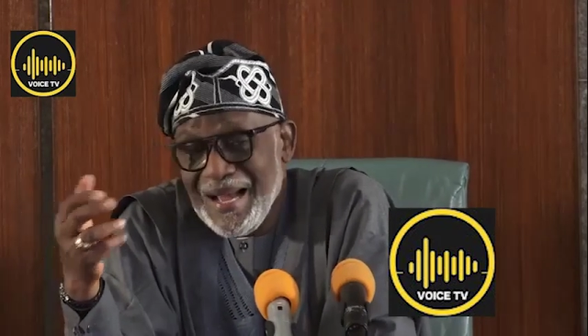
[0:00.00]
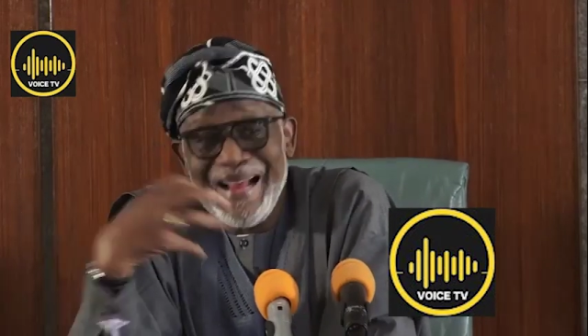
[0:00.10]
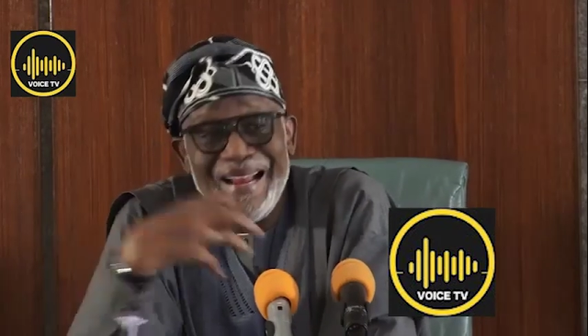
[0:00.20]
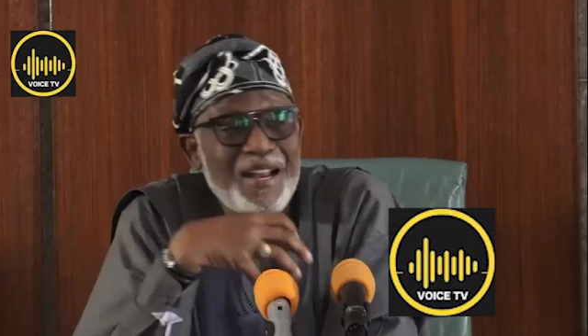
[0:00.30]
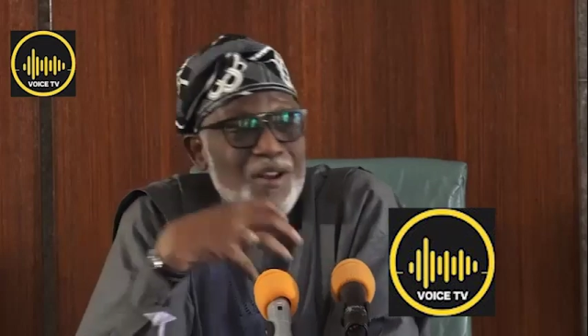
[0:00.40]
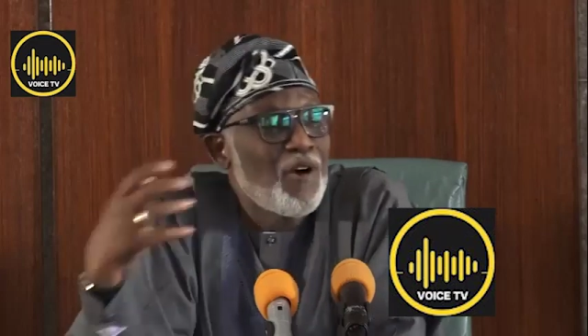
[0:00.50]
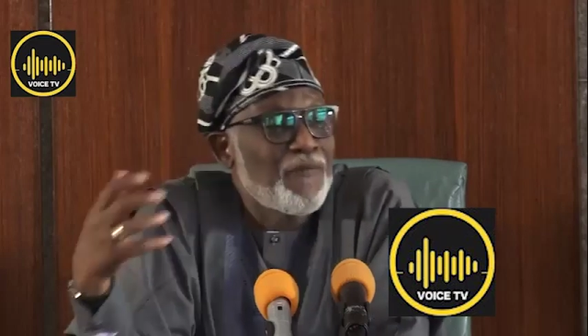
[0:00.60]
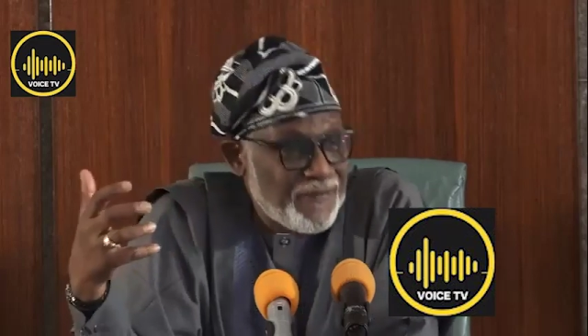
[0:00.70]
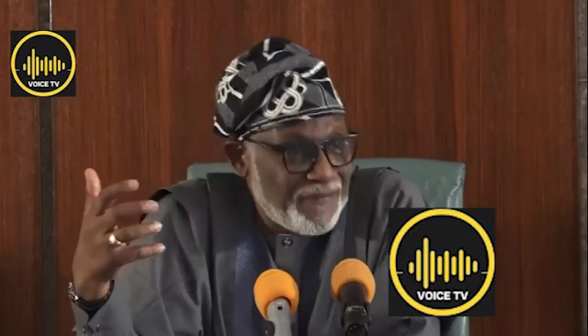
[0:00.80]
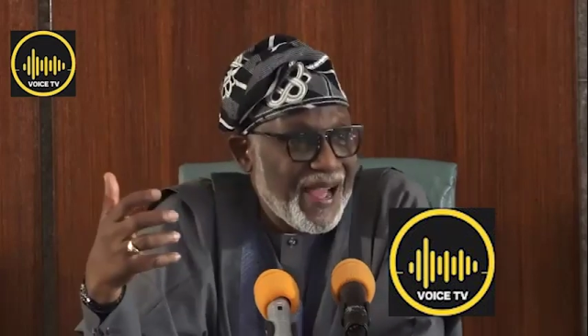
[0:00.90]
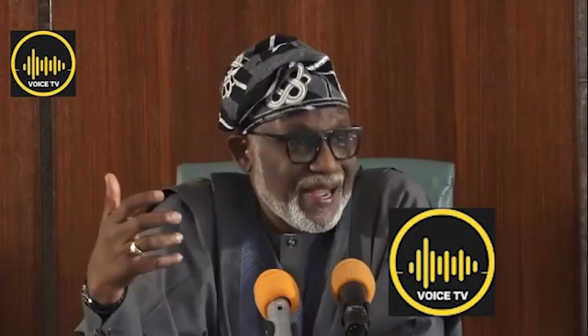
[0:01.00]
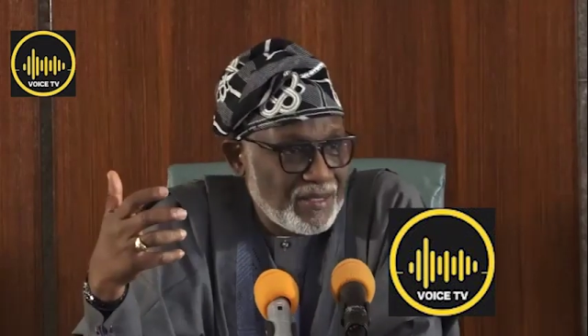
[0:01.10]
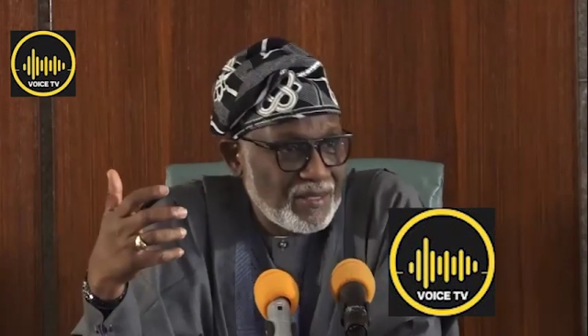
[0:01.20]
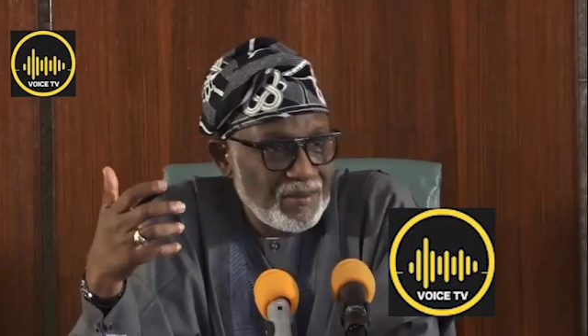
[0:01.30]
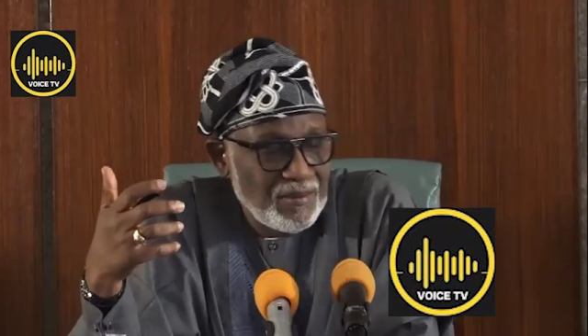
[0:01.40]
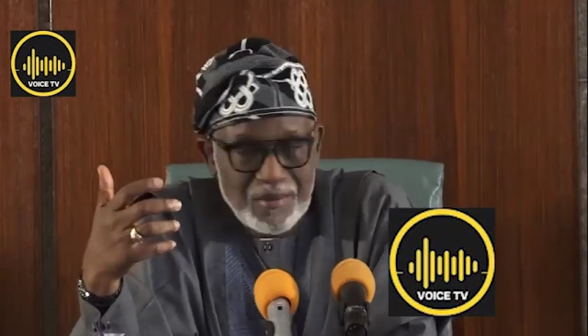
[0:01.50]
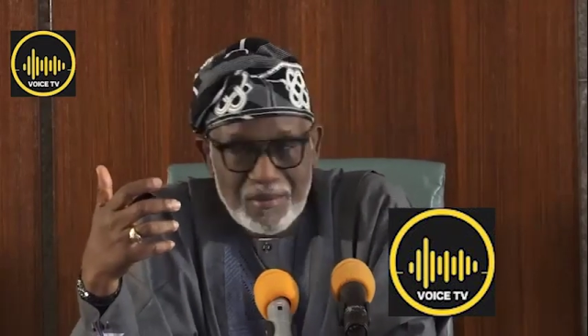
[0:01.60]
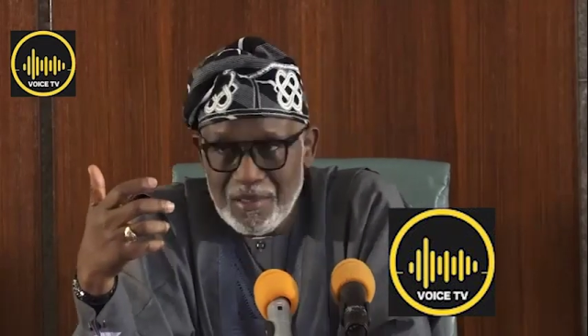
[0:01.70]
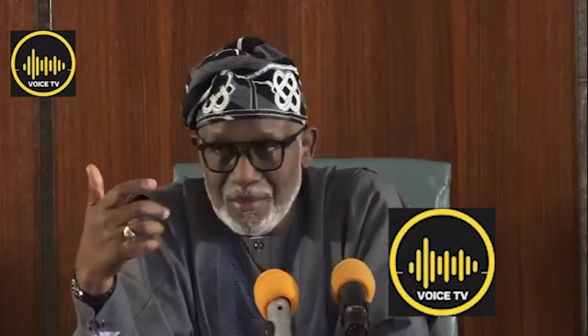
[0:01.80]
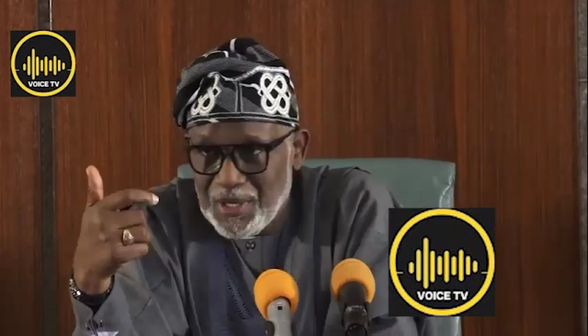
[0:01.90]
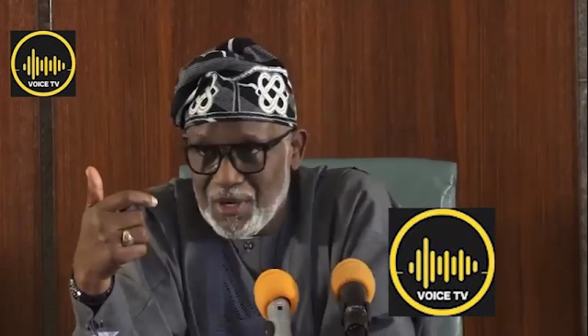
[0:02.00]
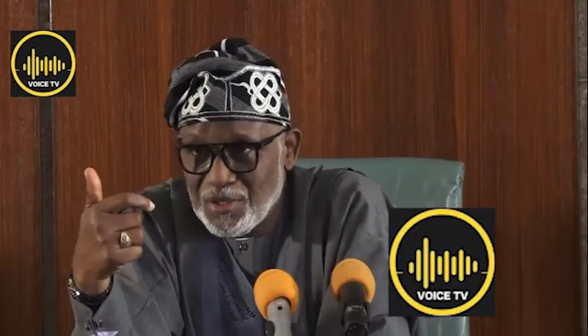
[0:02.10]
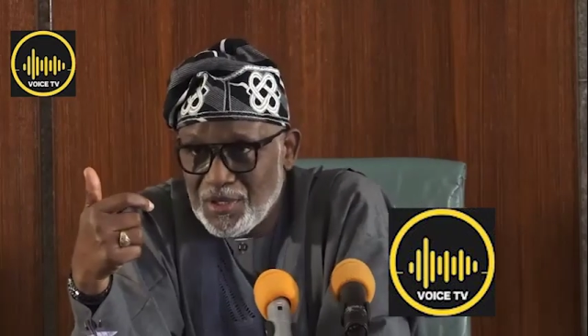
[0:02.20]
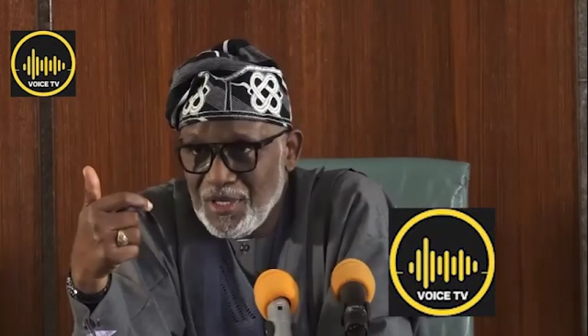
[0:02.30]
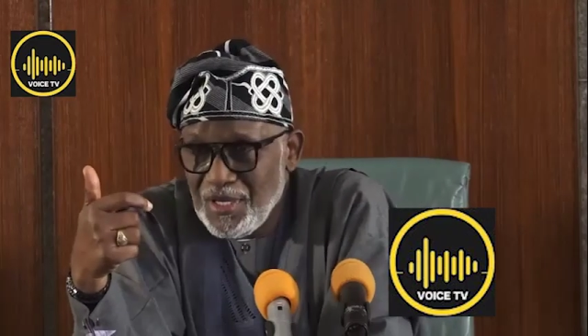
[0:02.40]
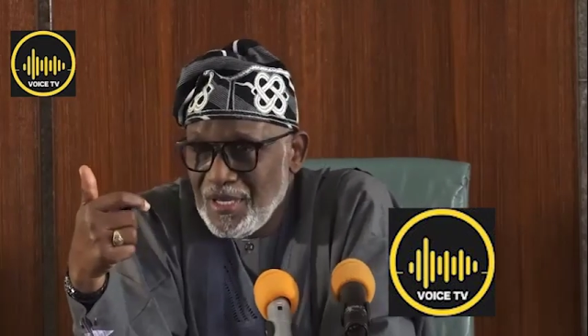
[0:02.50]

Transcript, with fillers: And I know of a fact, because